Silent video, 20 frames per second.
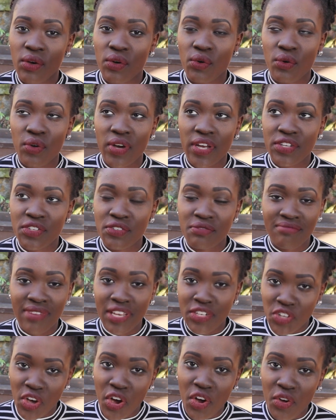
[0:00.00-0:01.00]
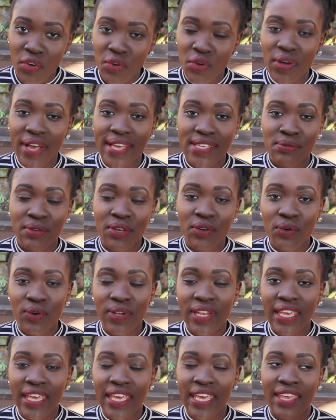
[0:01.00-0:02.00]
or a dongle as we
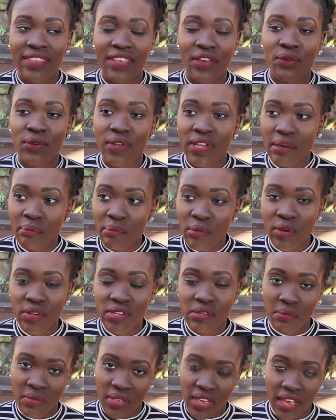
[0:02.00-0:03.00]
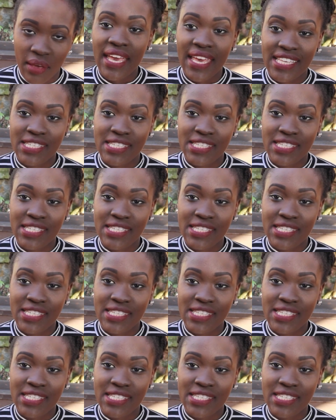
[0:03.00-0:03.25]
call it here. They call it a modem there.